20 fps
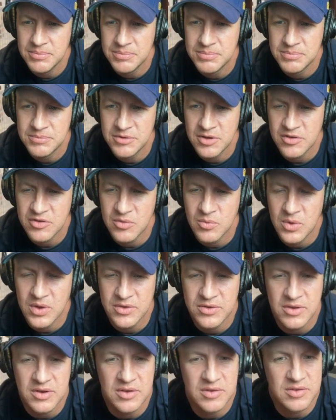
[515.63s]
Justin
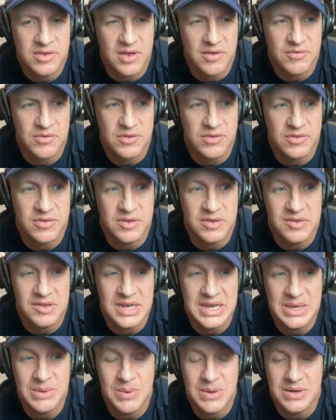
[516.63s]
Wilson is done for the season.
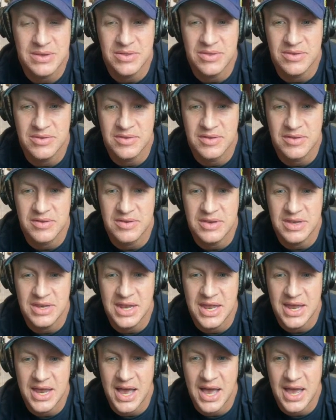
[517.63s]
He went to the
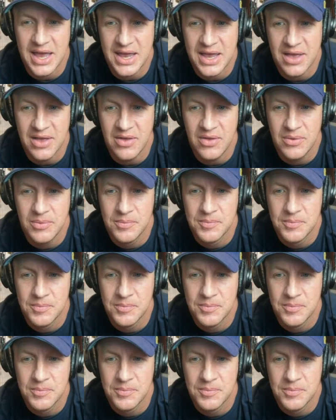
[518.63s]
60-day IL.